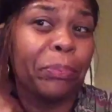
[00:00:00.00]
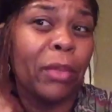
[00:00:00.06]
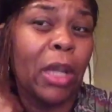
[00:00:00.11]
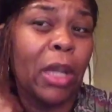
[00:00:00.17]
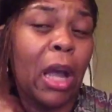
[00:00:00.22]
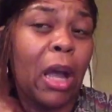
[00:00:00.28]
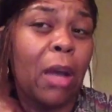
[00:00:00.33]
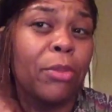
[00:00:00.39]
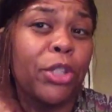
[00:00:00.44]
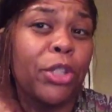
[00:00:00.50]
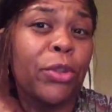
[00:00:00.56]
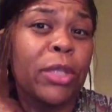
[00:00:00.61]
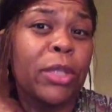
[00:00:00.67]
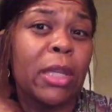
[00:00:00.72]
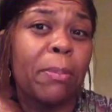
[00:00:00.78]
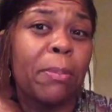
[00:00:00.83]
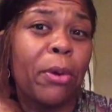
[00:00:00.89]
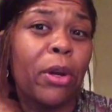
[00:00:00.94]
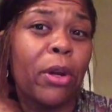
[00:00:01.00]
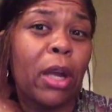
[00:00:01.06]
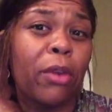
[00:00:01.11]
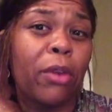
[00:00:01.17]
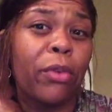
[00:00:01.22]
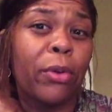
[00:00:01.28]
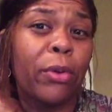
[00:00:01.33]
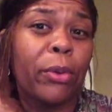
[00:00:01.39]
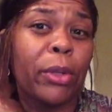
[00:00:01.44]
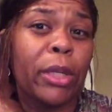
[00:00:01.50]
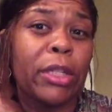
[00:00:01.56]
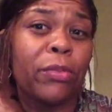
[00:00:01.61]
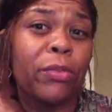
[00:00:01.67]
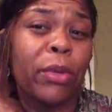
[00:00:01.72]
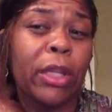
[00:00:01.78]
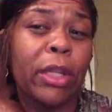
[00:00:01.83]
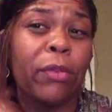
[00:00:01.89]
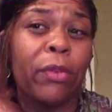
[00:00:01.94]
Juicing burdock root is
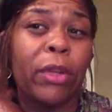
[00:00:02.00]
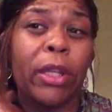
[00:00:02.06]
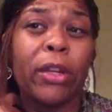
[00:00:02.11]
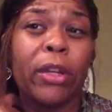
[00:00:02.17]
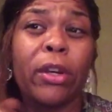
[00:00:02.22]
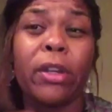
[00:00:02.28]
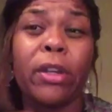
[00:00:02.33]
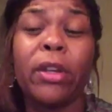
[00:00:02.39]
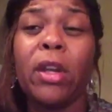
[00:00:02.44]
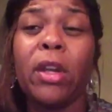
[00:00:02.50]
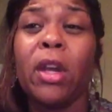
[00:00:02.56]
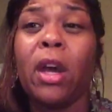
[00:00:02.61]
really, really good.